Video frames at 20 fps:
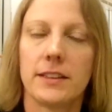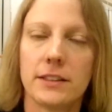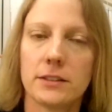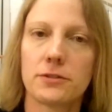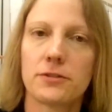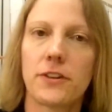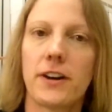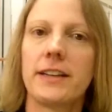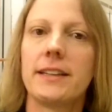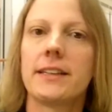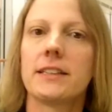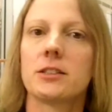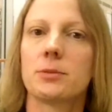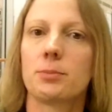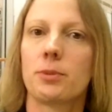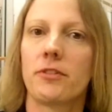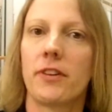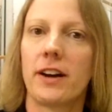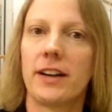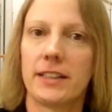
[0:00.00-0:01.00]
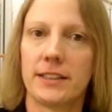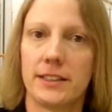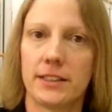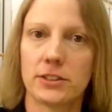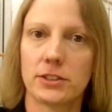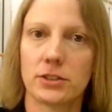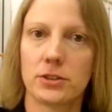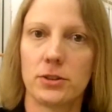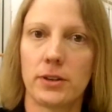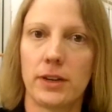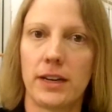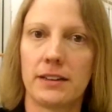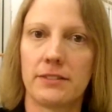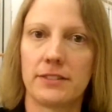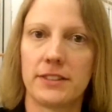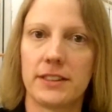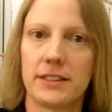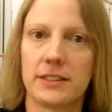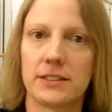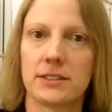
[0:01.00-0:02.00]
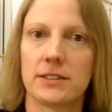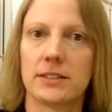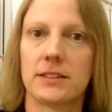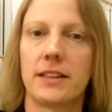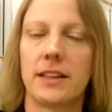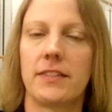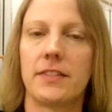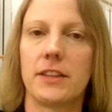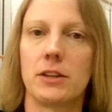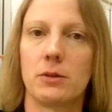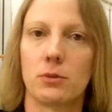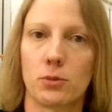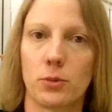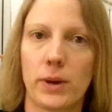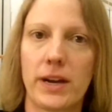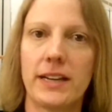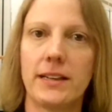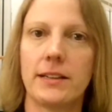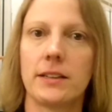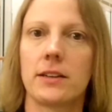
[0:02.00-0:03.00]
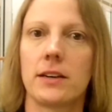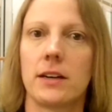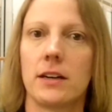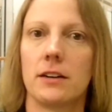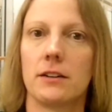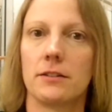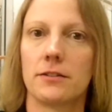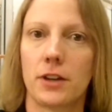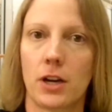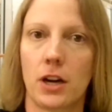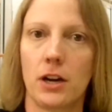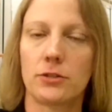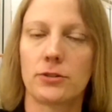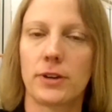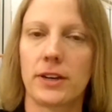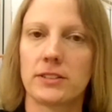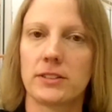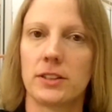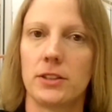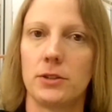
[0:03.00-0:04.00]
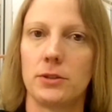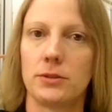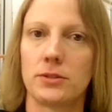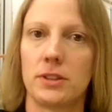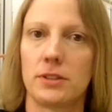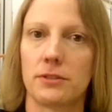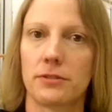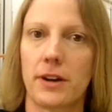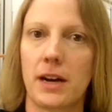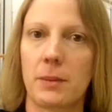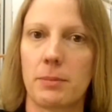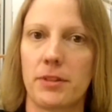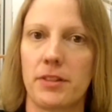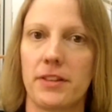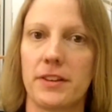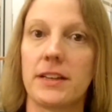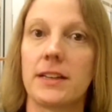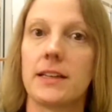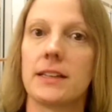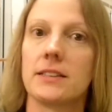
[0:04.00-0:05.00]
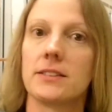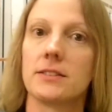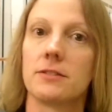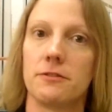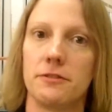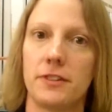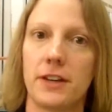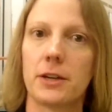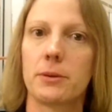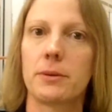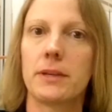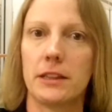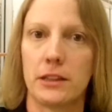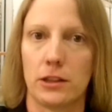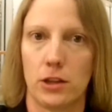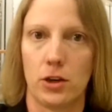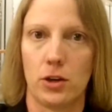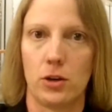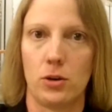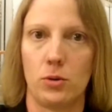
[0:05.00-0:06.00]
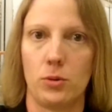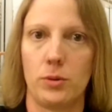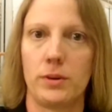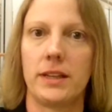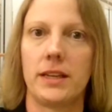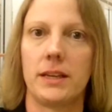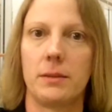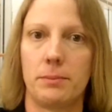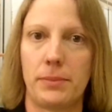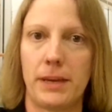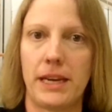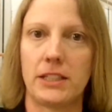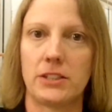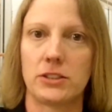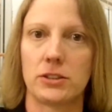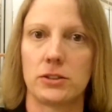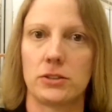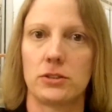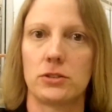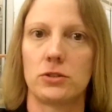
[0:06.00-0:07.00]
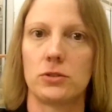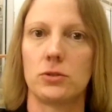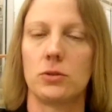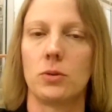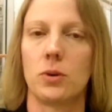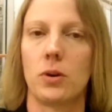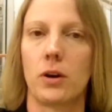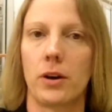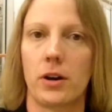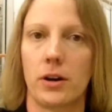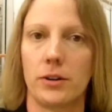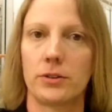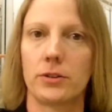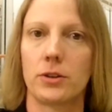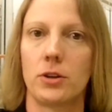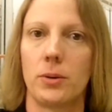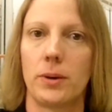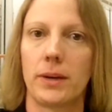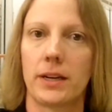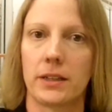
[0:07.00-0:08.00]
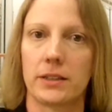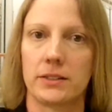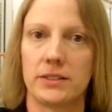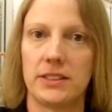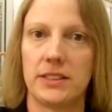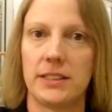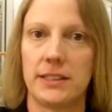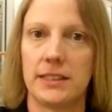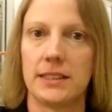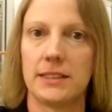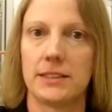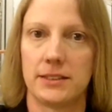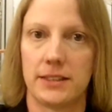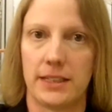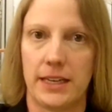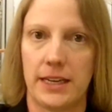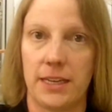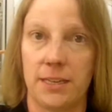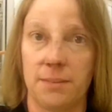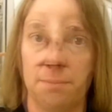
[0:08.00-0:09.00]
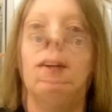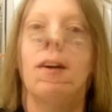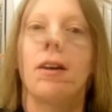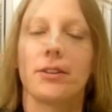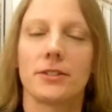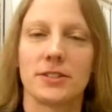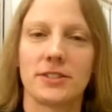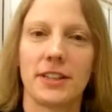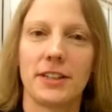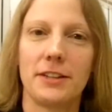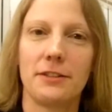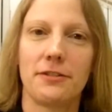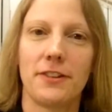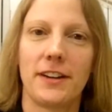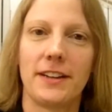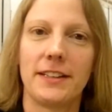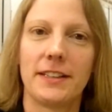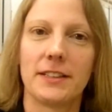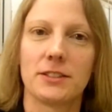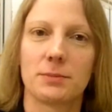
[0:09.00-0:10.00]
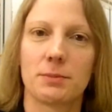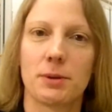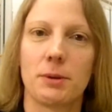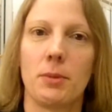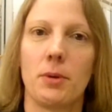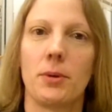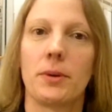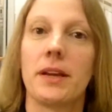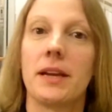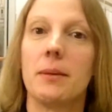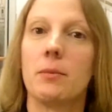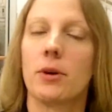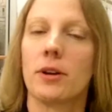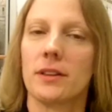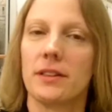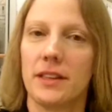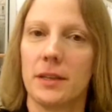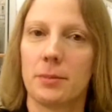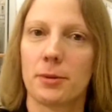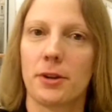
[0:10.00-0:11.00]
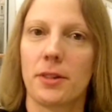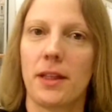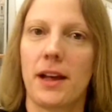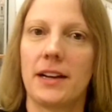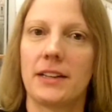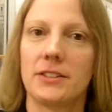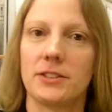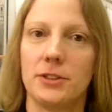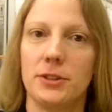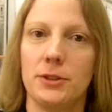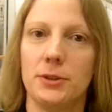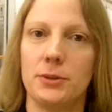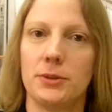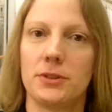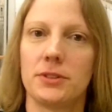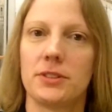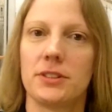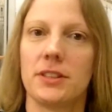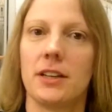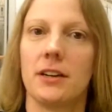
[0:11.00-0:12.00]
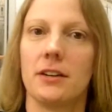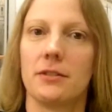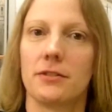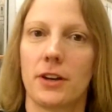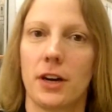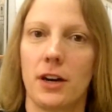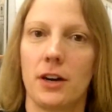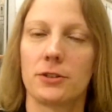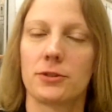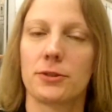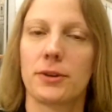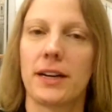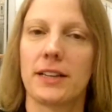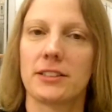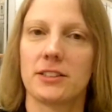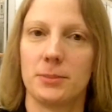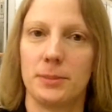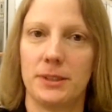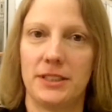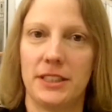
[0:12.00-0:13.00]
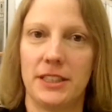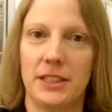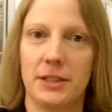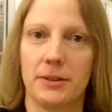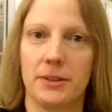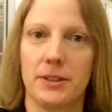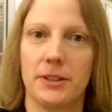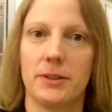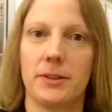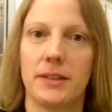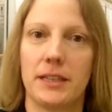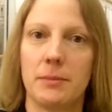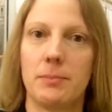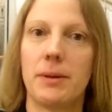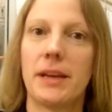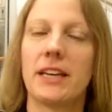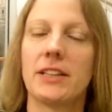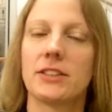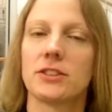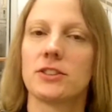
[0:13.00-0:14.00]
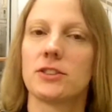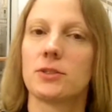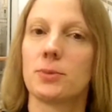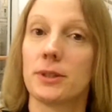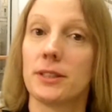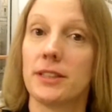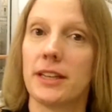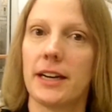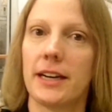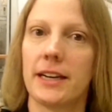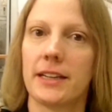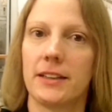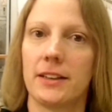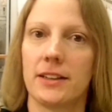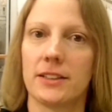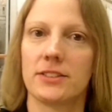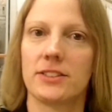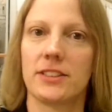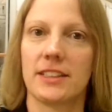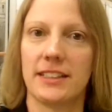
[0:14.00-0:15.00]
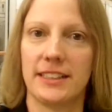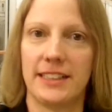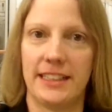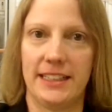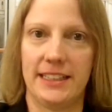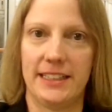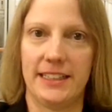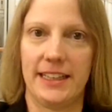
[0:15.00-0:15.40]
These findings provide additional evidence that the rate of contrast-induced nephropathy is very low in patients who are undergoing a CT scan. Our study findings promote a more liberalized use of contrast material in patients where diagnostically